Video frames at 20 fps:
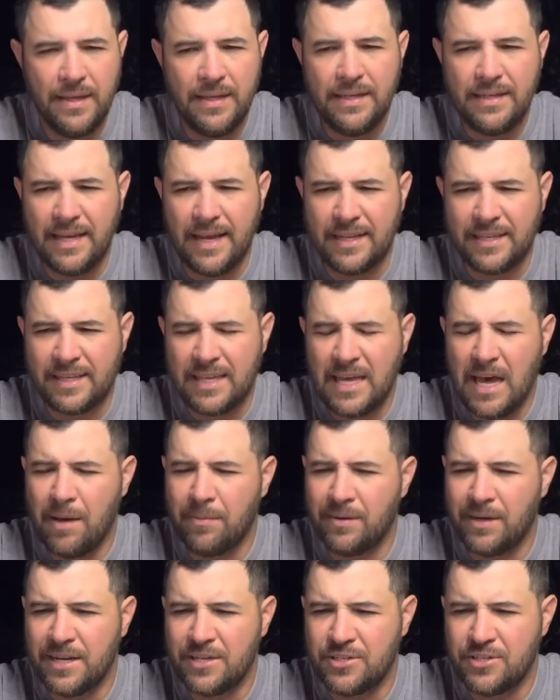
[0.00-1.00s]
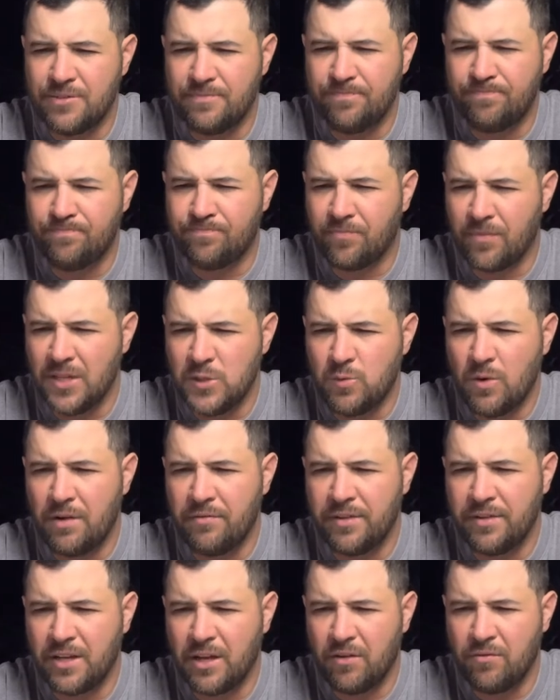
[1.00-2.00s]
Yeah, the carbonation is one
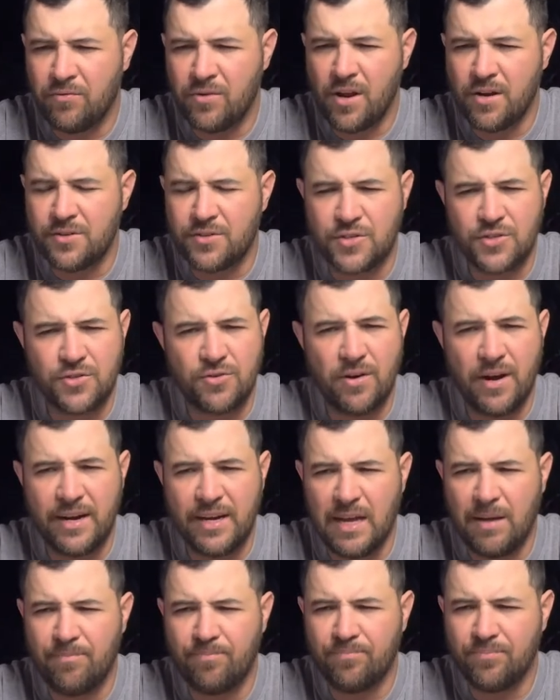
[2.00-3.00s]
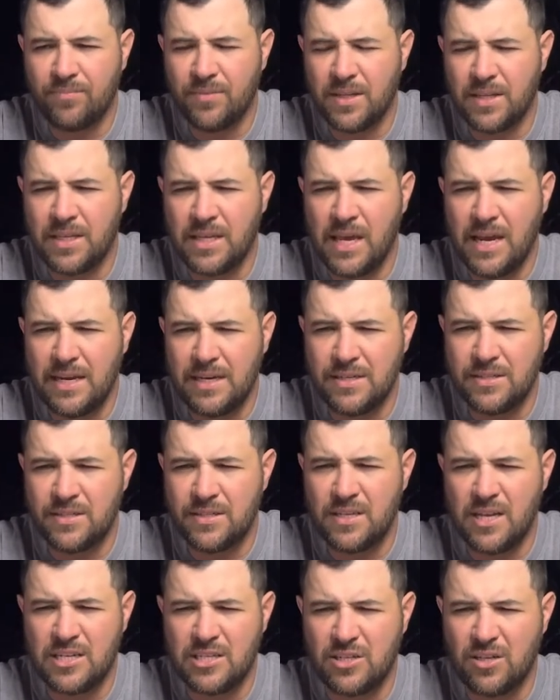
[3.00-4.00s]
thing I've noticed straight up. The can is
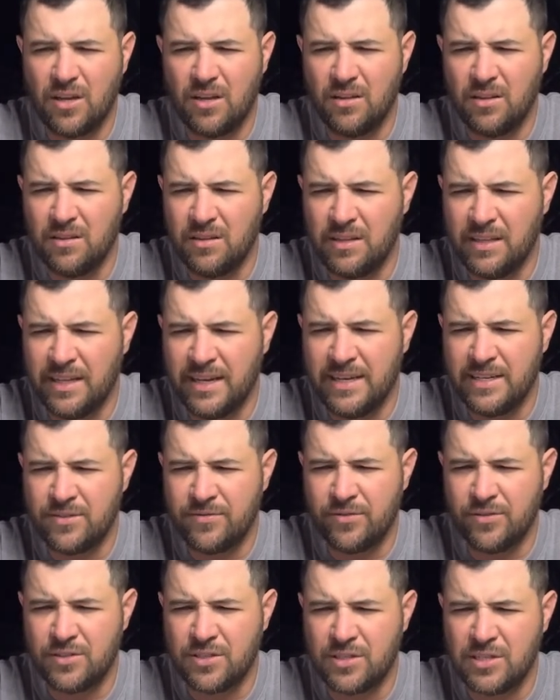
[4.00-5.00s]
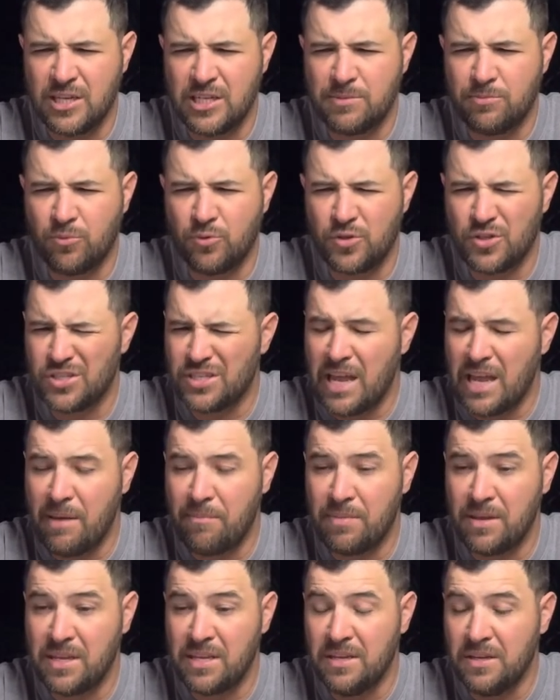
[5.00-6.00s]
such allows for such more
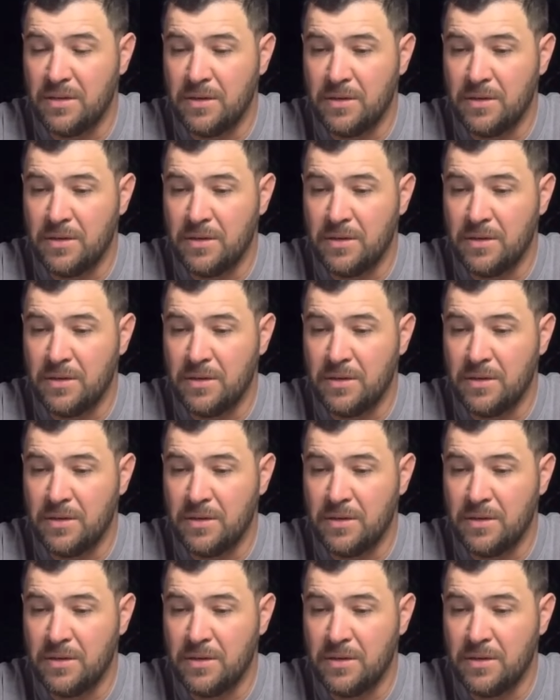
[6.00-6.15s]
snappy,